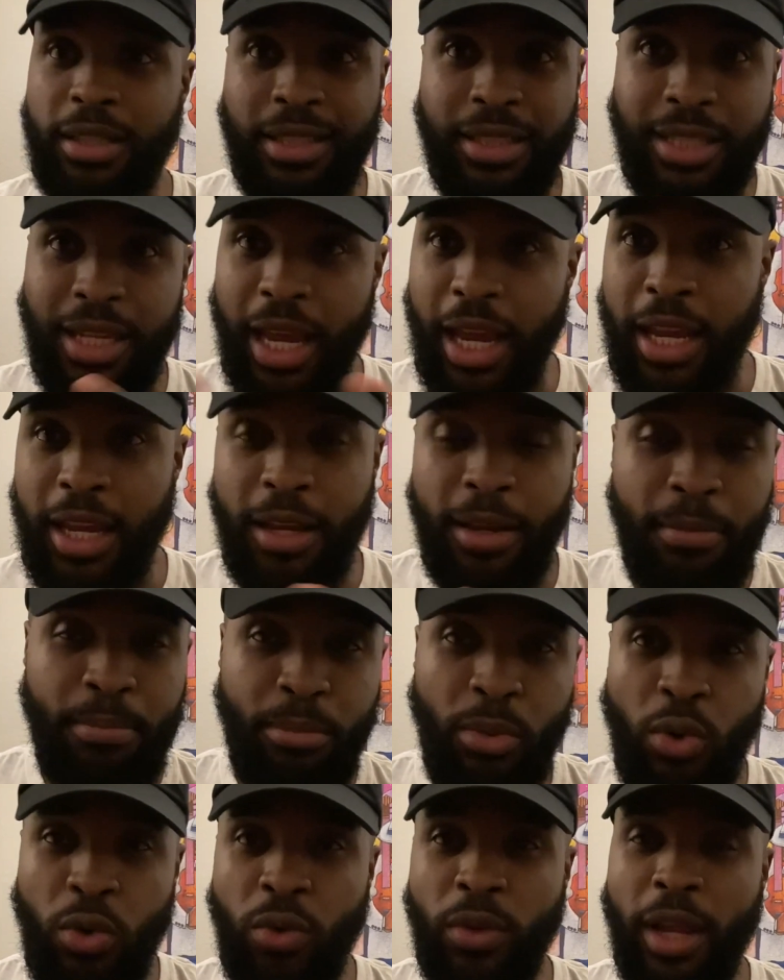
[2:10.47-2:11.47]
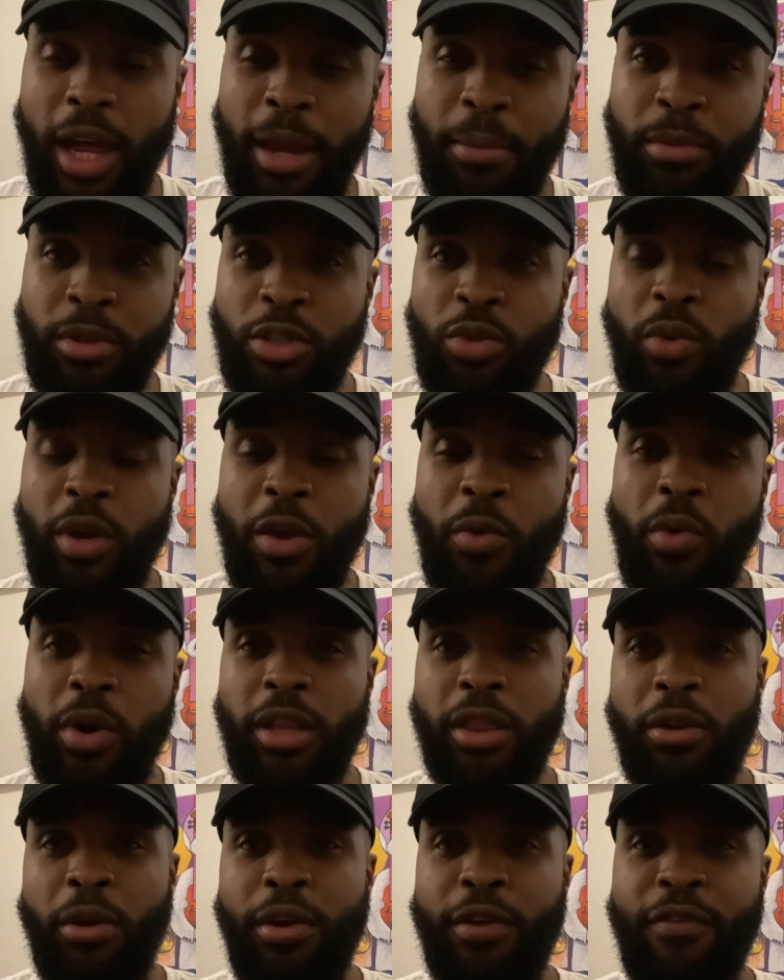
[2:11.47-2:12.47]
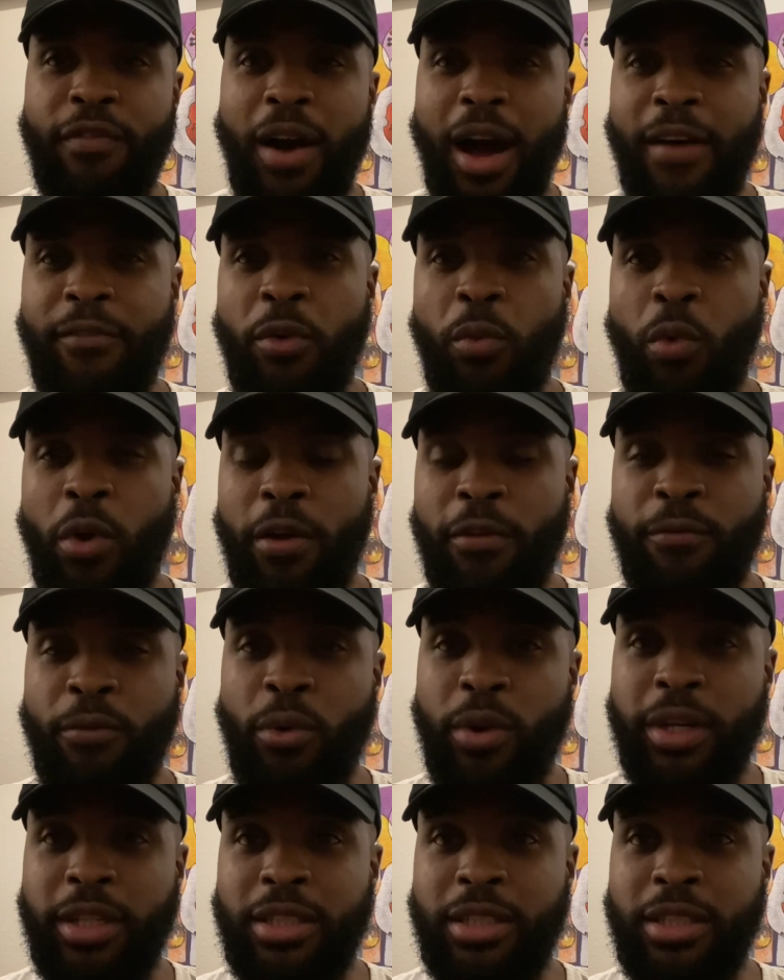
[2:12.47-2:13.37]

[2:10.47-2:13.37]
Tank Moonlight between 135 and 140.